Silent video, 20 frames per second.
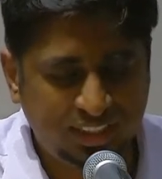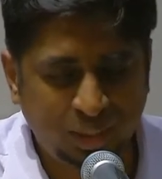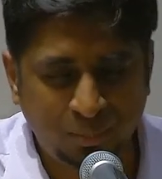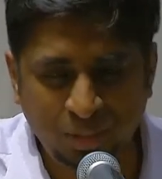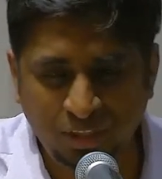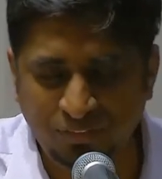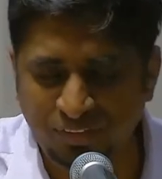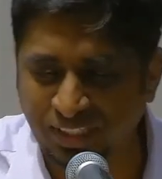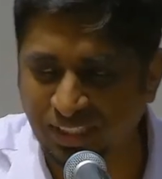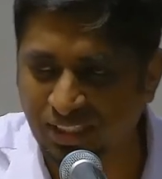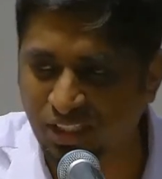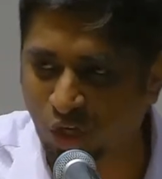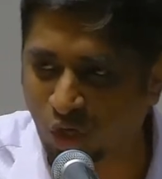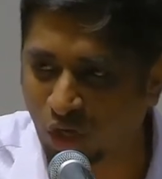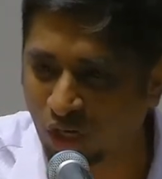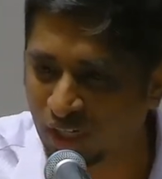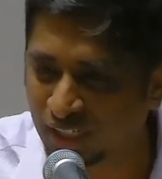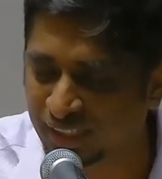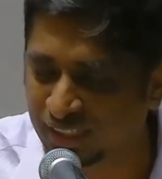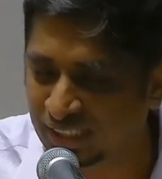In Tamil, we
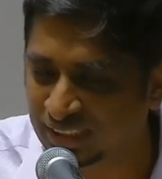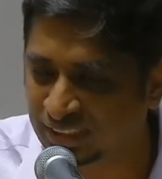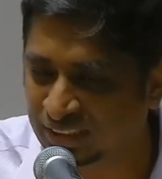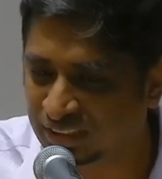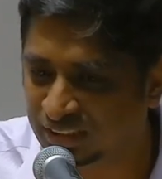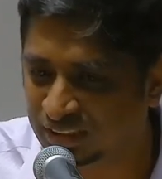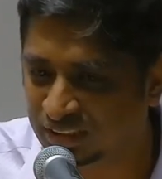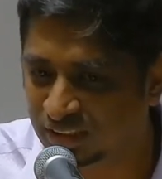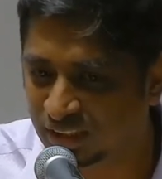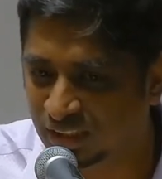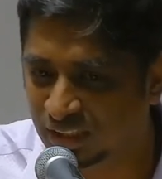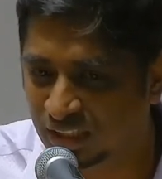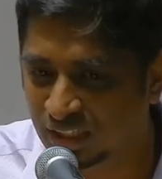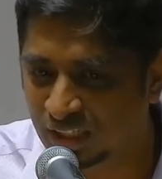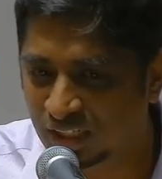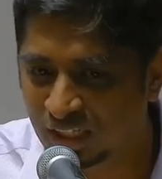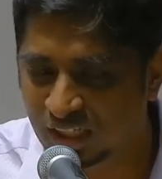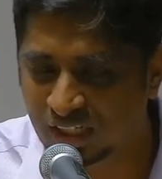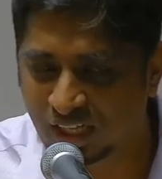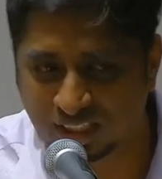call it as
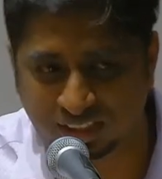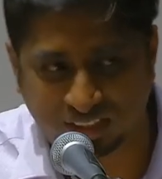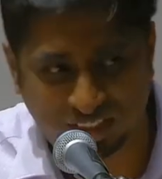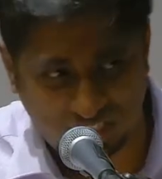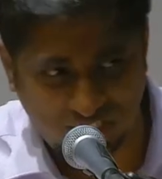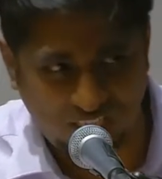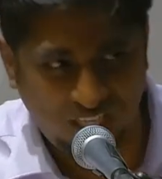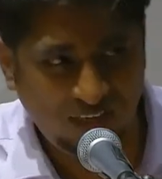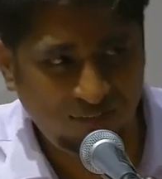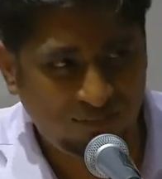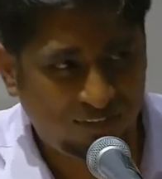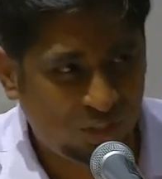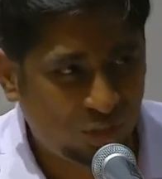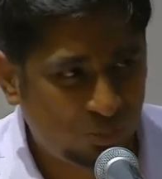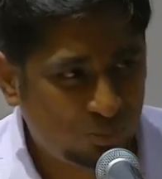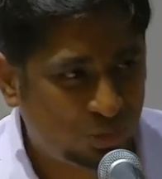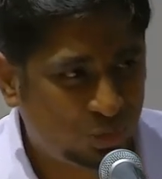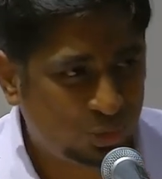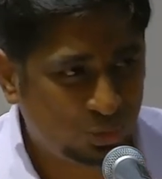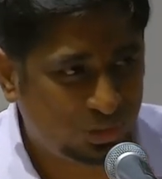Kartral
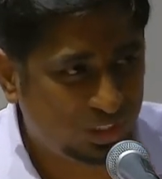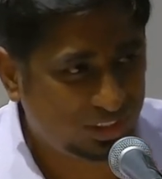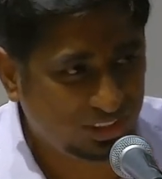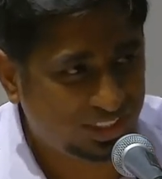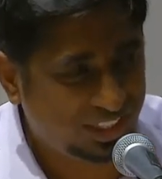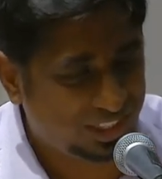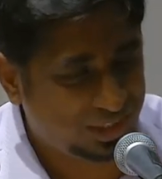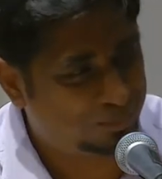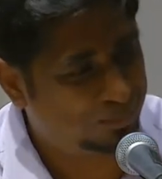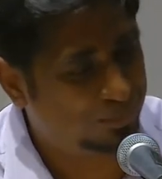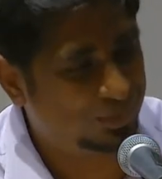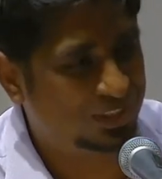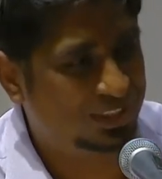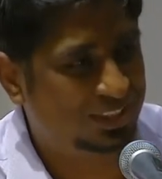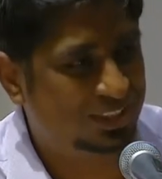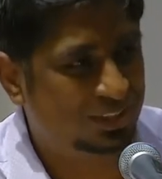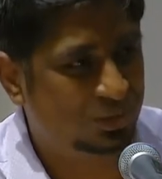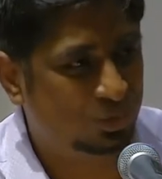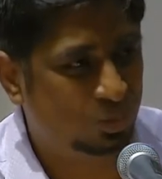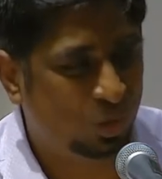Varum Sudandiram.
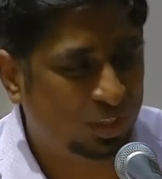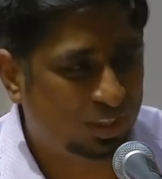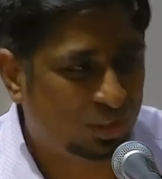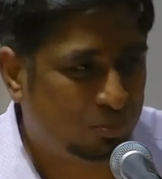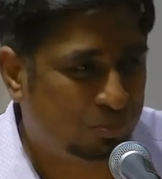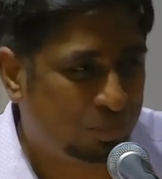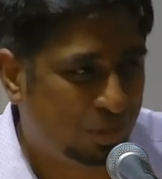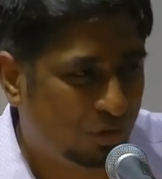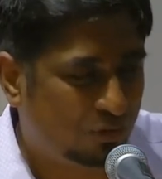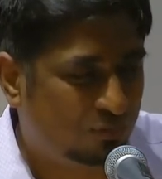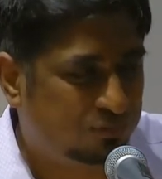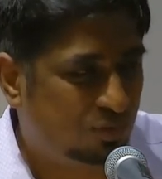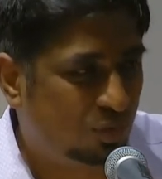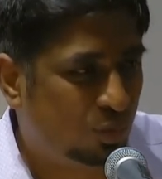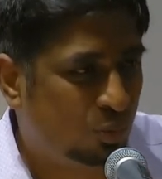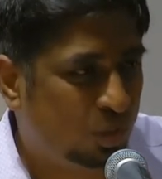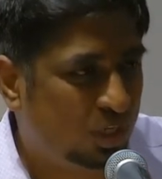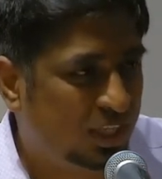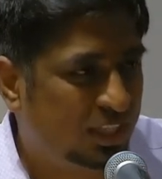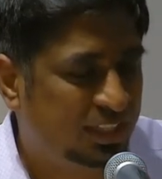What a
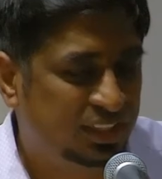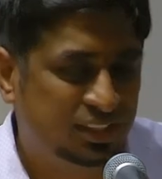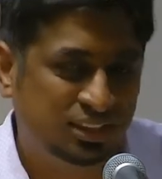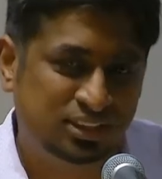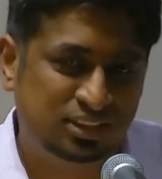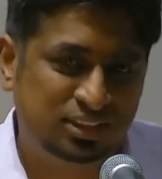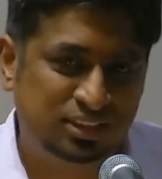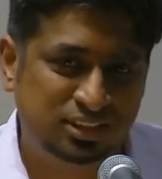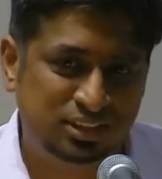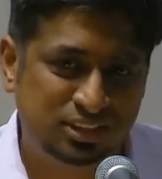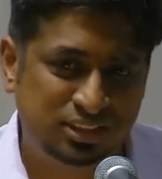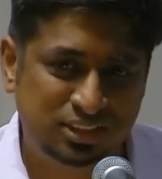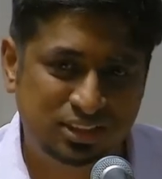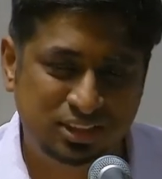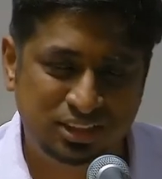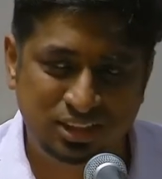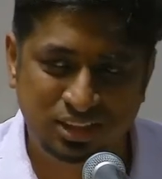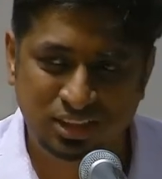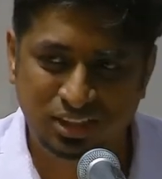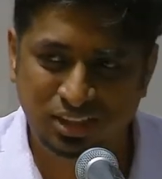powerful word it is.